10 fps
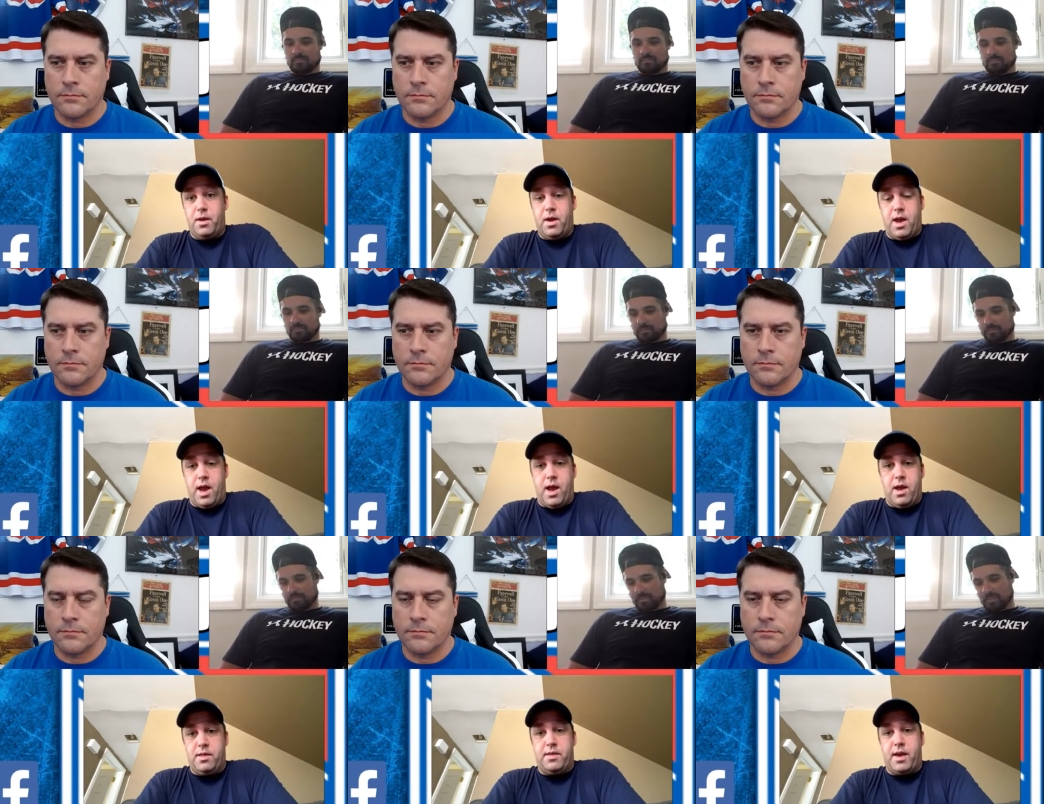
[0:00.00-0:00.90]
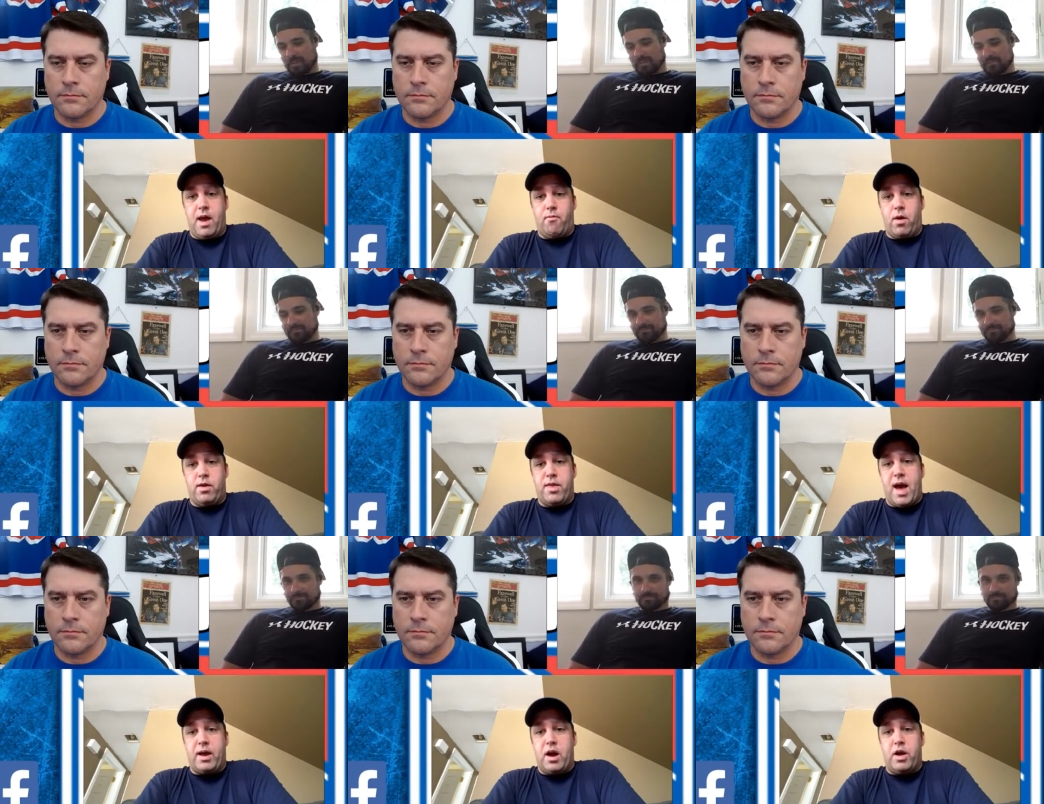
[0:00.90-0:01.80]
Speaker 1: it, it, it, to get rid of
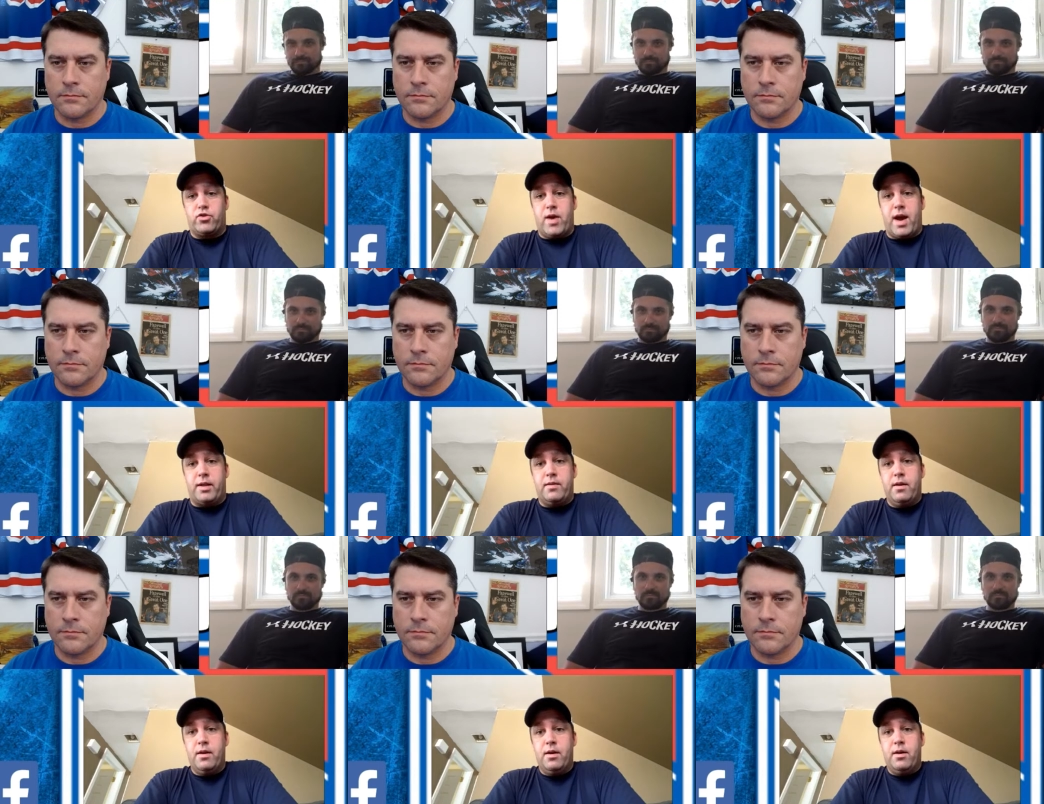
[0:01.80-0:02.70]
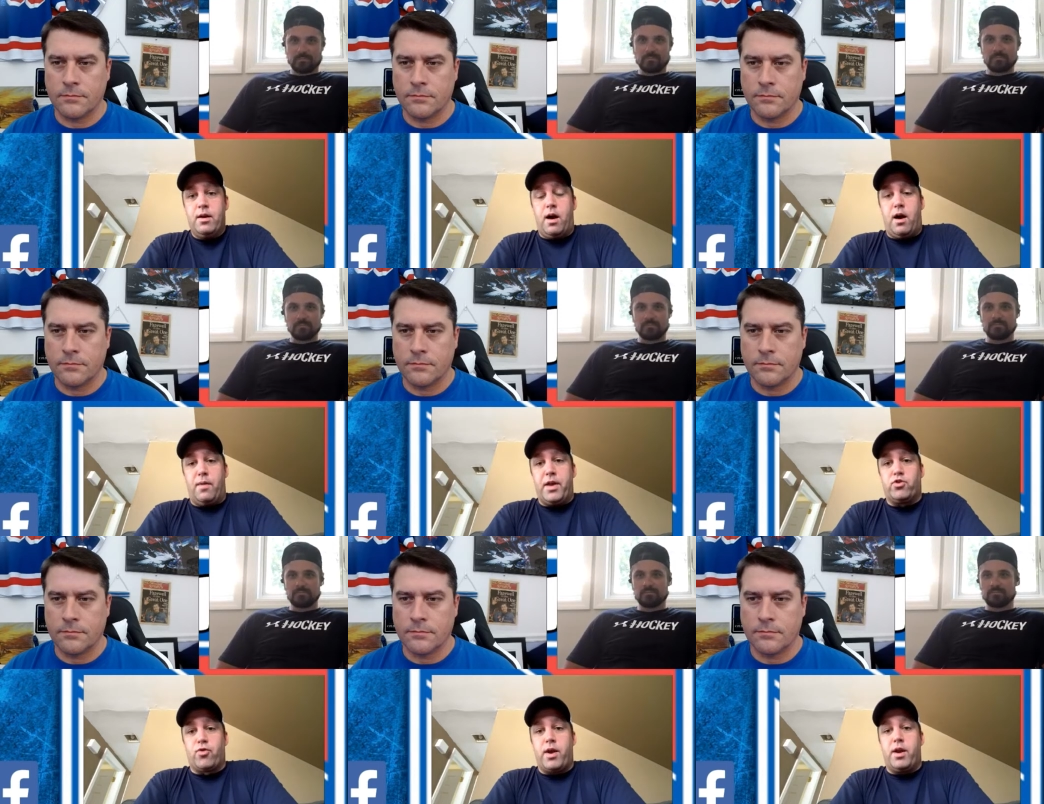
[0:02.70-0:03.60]
that contract, uh, they
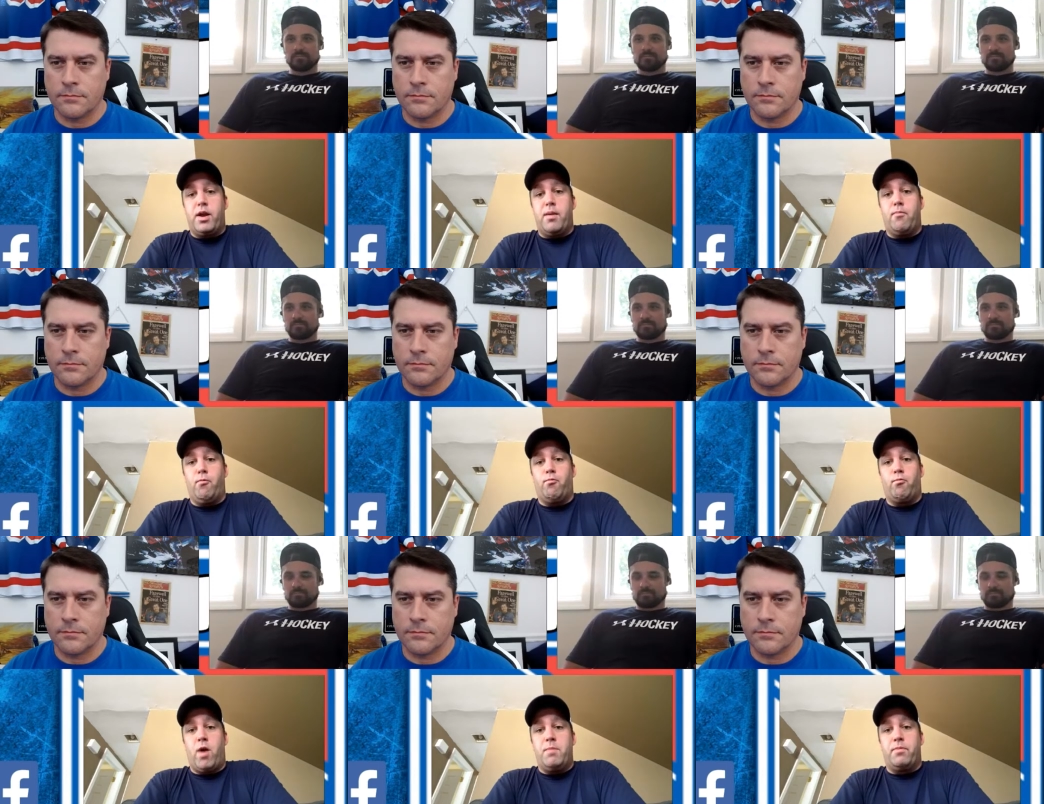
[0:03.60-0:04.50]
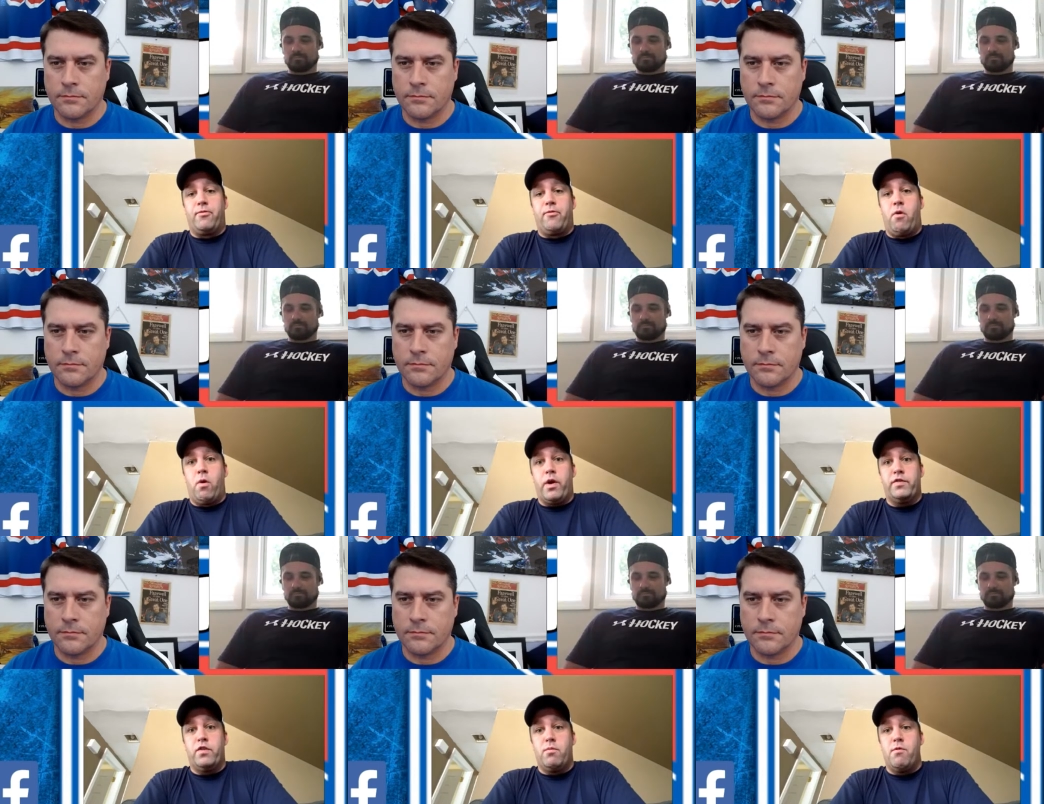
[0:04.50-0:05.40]
traded him right before
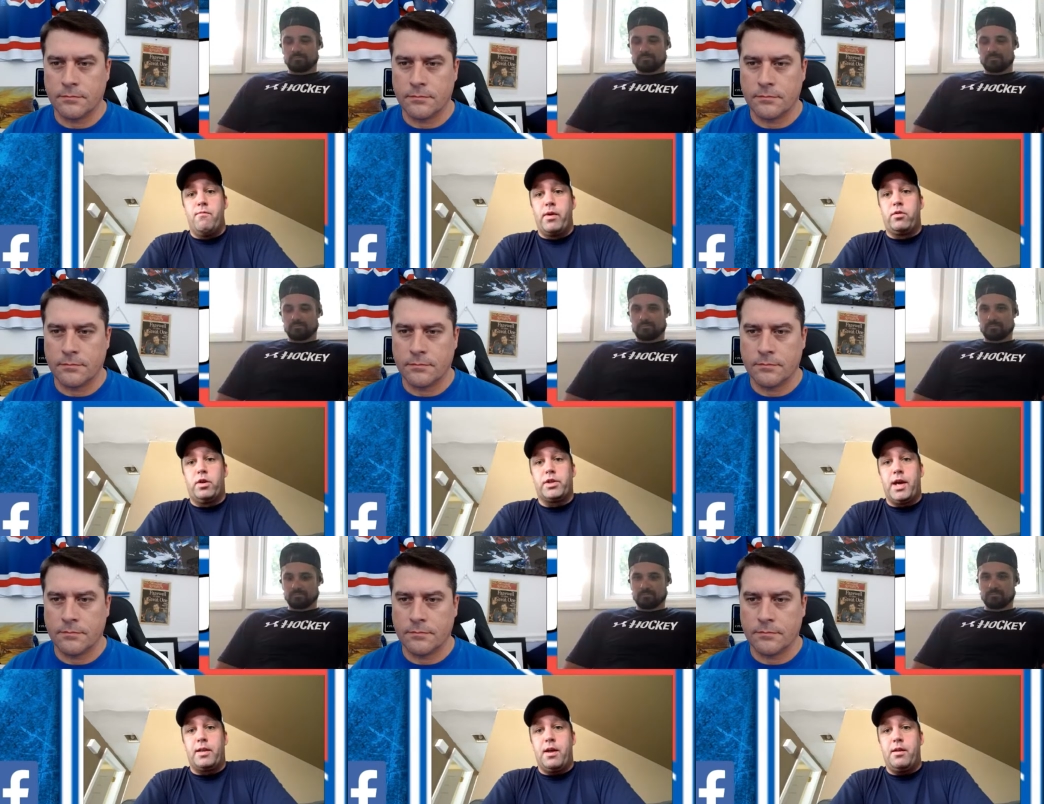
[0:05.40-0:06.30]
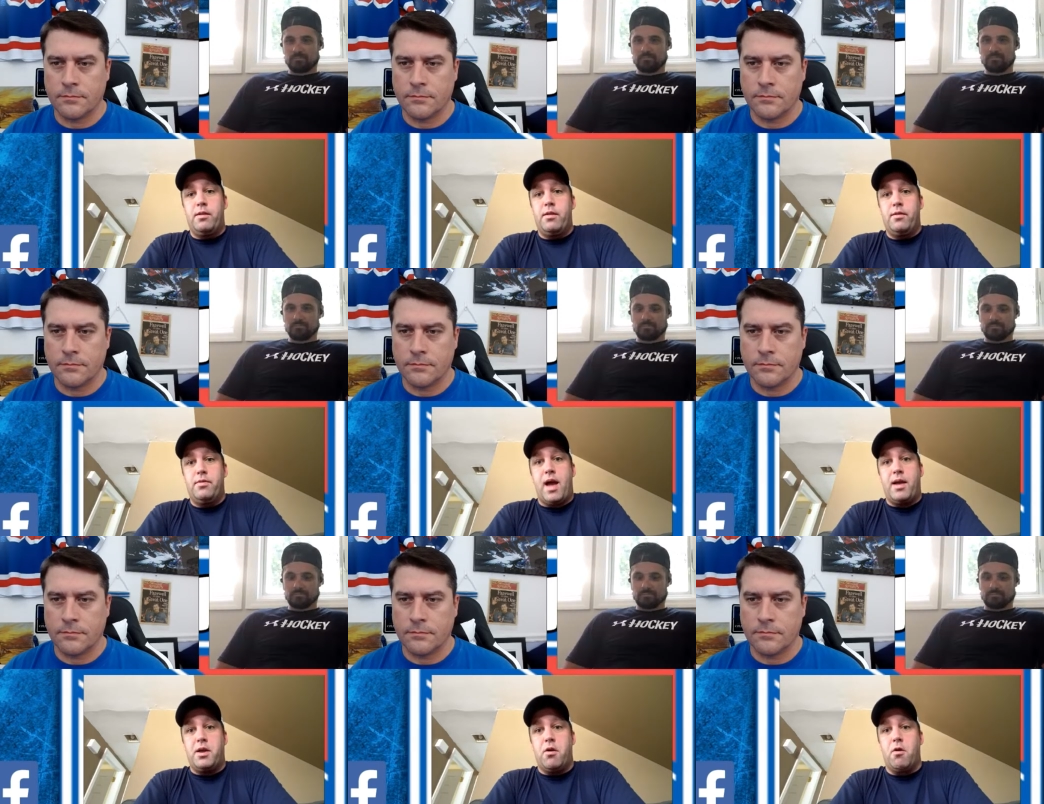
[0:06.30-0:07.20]
his no-movement clause kicked in
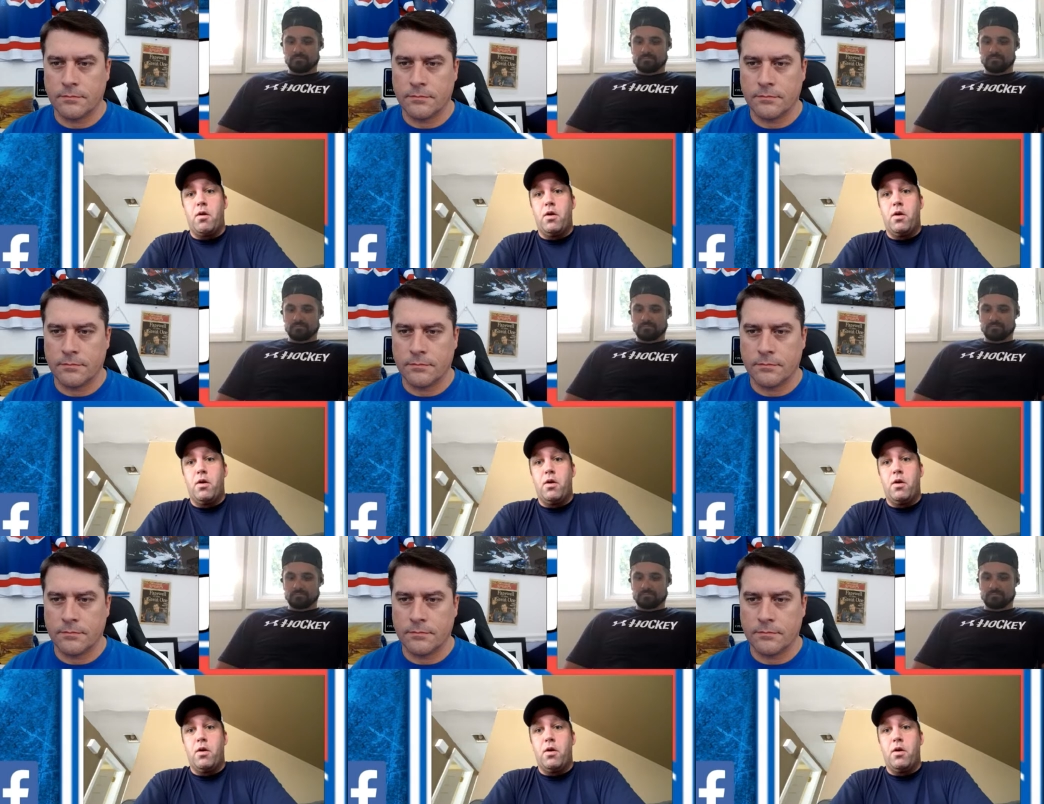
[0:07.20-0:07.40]
that year.